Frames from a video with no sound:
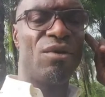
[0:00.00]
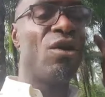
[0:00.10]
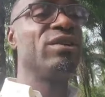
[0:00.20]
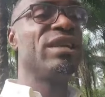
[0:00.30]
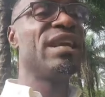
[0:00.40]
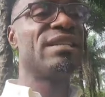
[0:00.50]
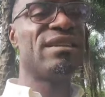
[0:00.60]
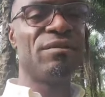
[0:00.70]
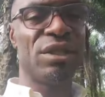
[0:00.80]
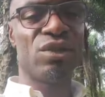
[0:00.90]

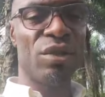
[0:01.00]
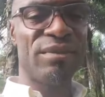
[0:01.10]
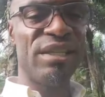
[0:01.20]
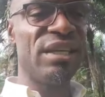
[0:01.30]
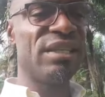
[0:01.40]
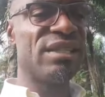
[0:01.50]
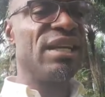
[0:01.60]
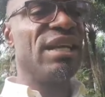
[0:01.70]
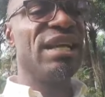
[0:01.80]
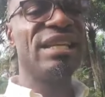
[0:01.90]
170 something years.
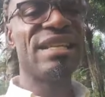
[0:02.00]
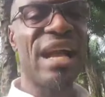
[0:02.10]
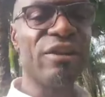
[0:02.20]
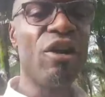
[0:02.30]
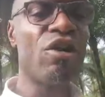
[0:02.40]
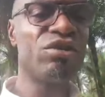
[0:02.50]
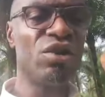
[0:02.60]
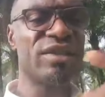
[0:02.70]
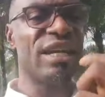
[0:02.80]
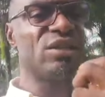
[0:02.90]
It cannot
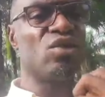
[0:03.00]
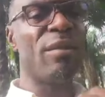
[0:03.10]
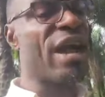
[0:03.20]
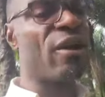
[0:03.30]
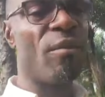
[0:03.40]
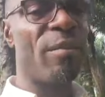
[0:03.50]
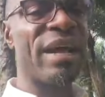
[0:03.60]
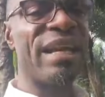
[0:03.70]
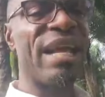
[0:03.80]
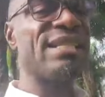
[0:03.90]
just get to my
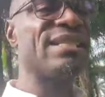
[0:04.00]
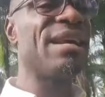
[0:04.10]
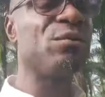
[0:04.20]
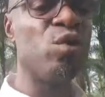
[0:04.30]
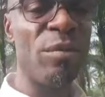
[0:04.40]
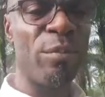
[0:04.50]
compound except we